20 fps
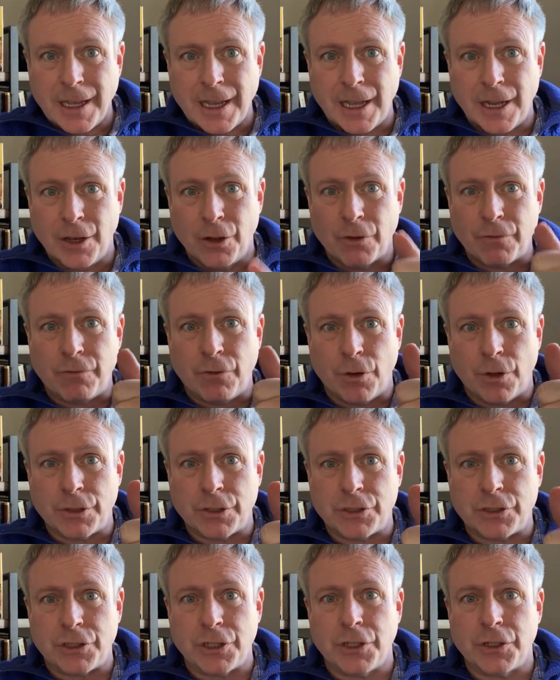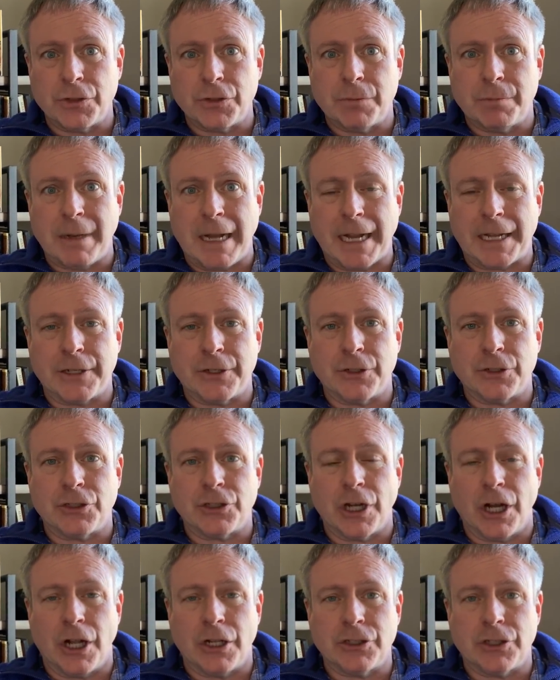and look forward to seeing you back in your
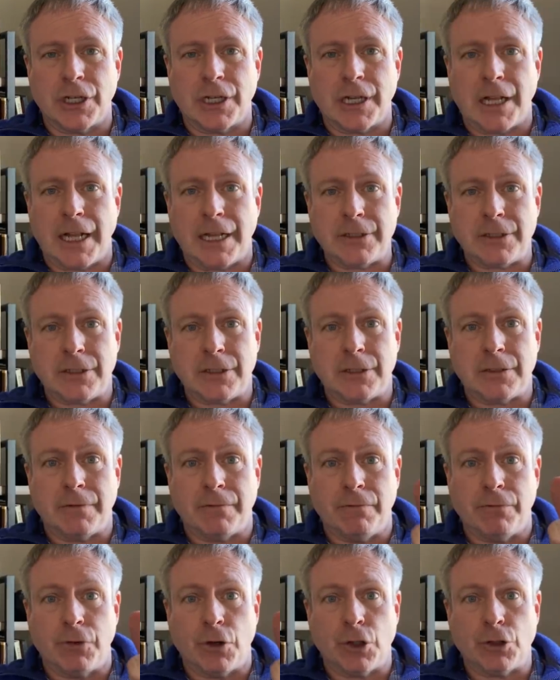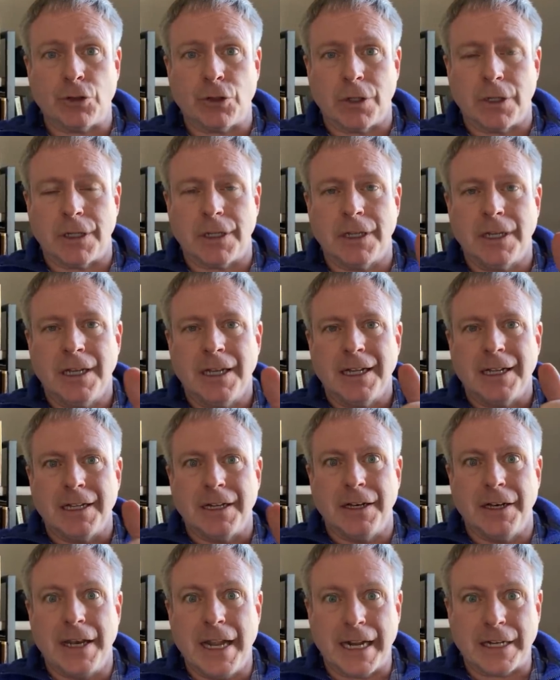geology classes virtually
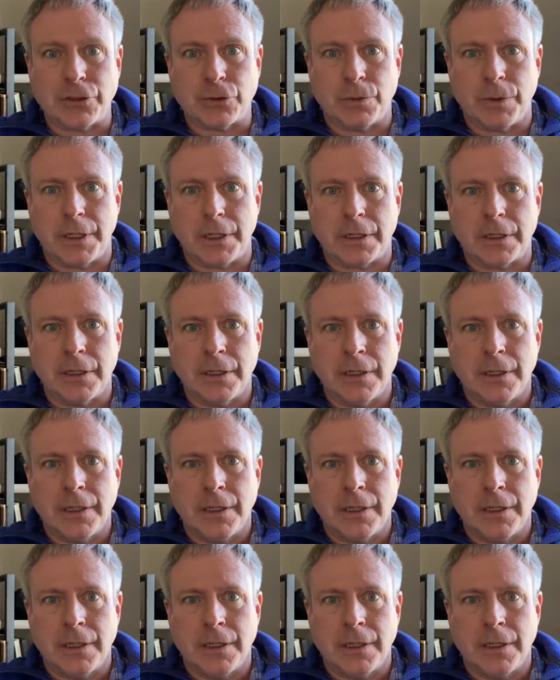next week.